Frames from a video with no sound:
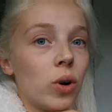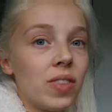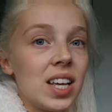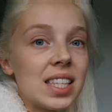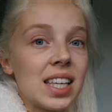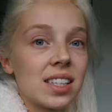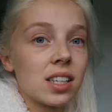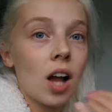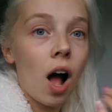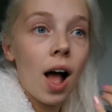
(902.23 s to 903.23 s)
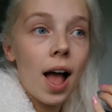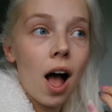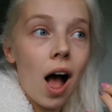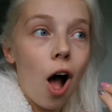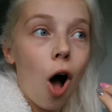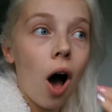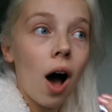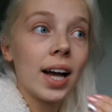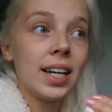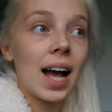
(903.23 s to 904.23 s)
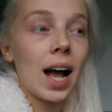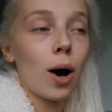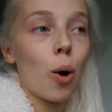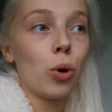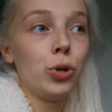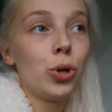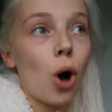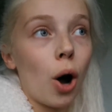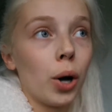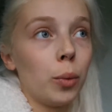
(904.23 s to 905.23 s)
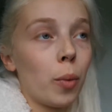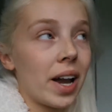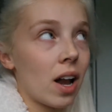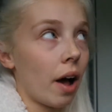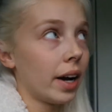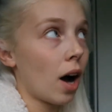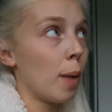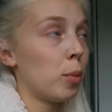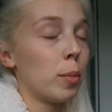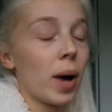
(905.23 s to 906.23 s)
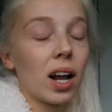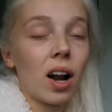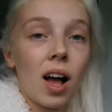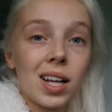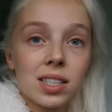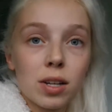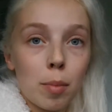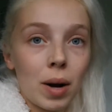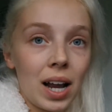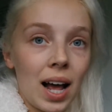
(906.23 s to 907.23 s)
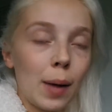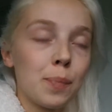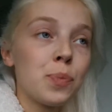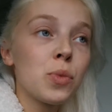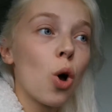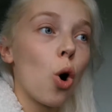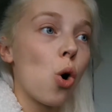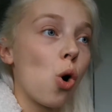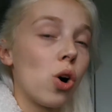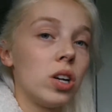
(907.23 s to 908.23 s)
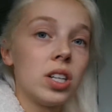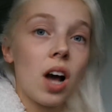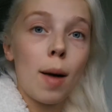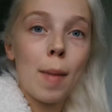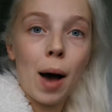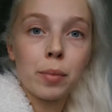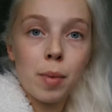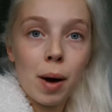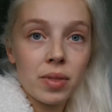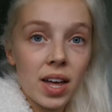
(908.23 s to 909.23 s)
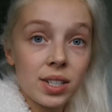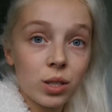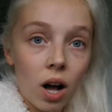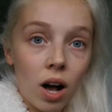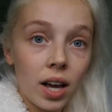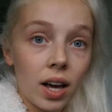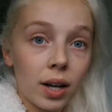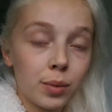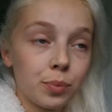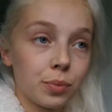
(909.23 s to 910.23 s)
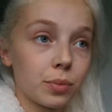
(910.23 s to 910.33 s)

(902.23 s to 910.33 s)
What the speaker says: all of these things, and I I now know when like I put my clients on a plan or help them out with their diet,